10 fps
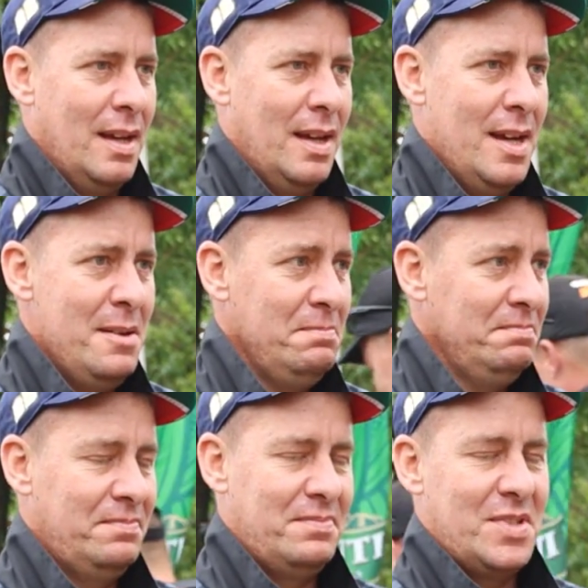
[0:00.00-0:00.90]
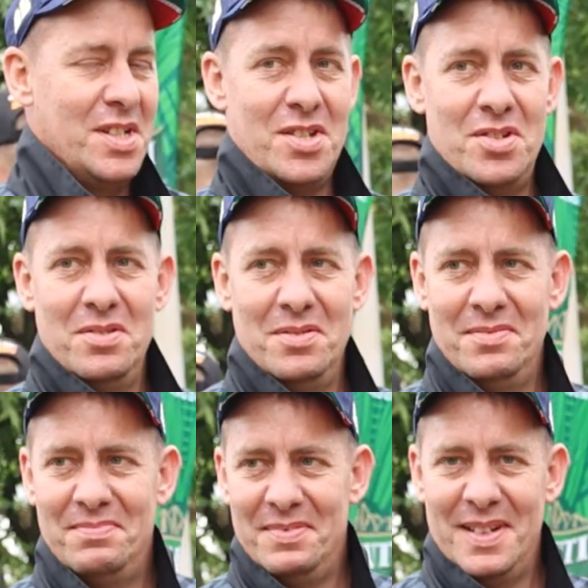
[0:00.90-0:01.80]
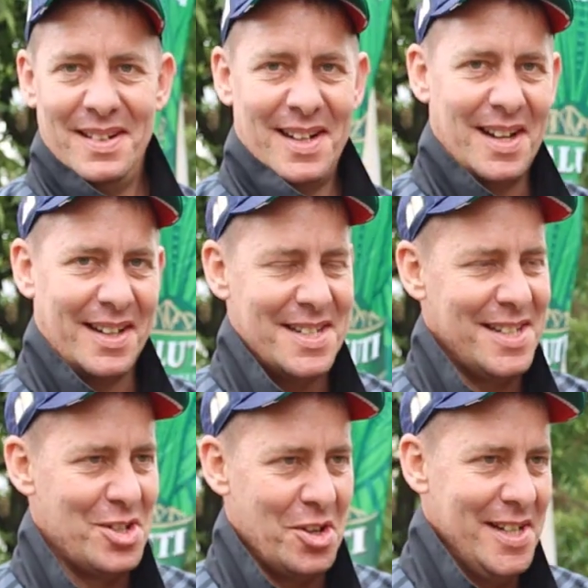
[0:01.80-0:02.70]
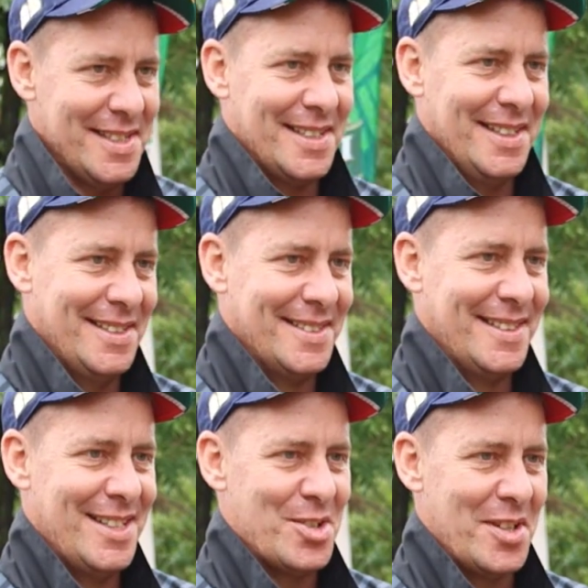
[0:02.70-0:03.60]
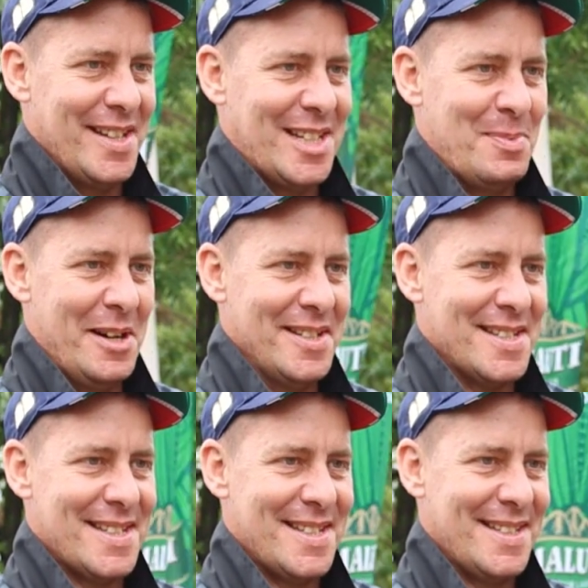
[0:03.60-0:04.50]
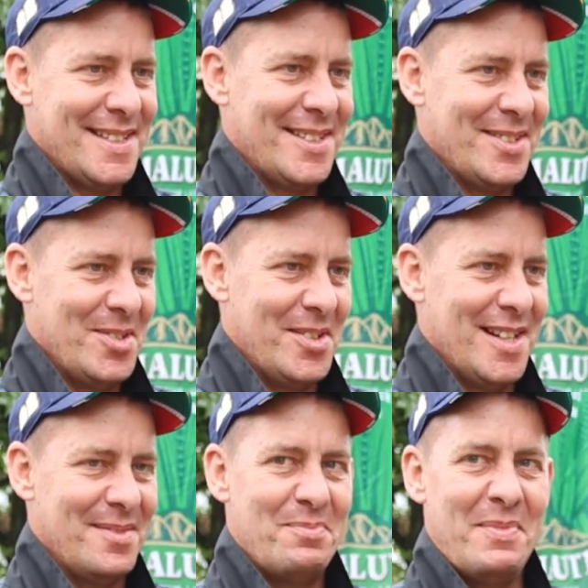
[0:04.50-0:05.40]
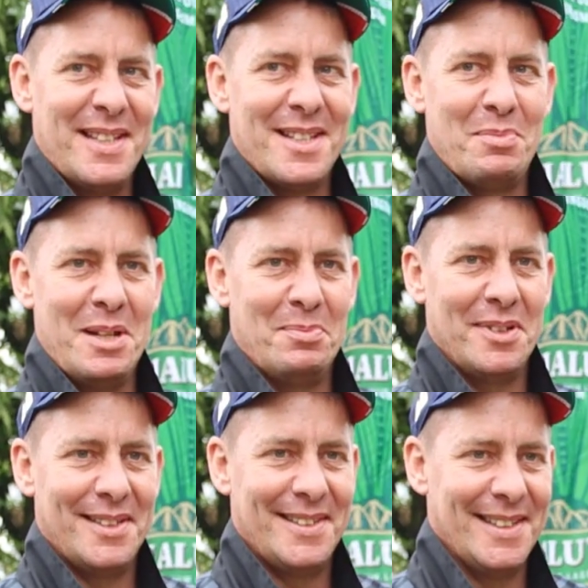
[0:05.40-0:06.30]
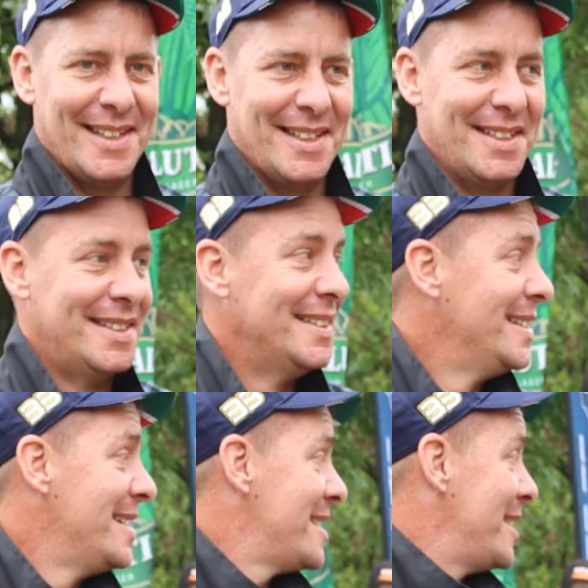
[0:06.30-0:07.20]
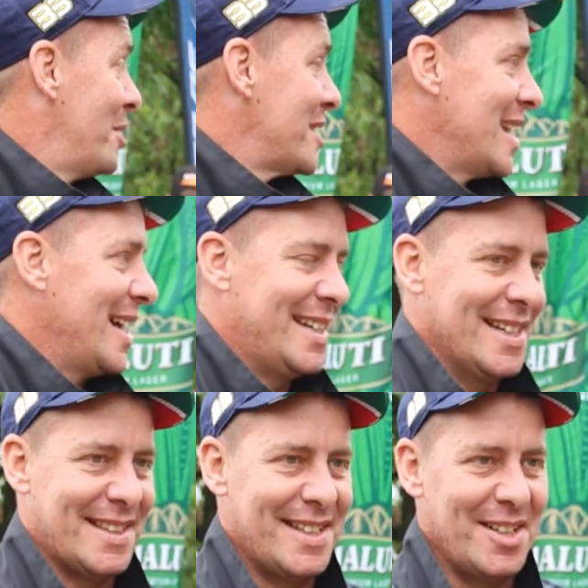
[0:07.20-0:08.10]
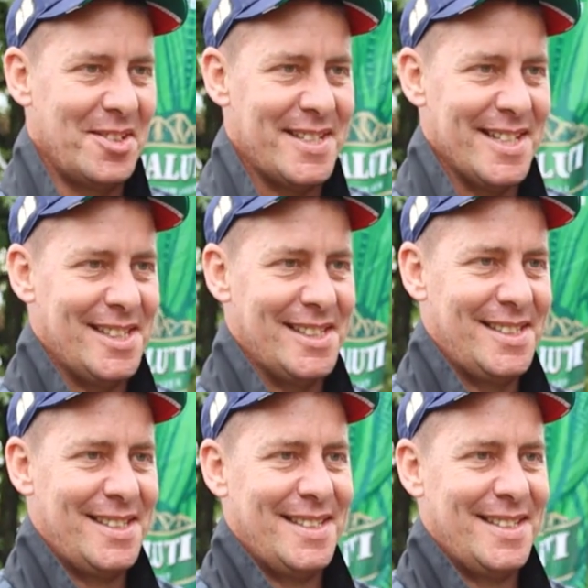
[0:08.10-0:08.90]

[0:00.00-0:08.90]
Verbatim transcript: Um, just to, like, I guess, enjoy it. Yeah, enjoy the experience oh. all around. Meet the people, uh, see what it's like at the hotel,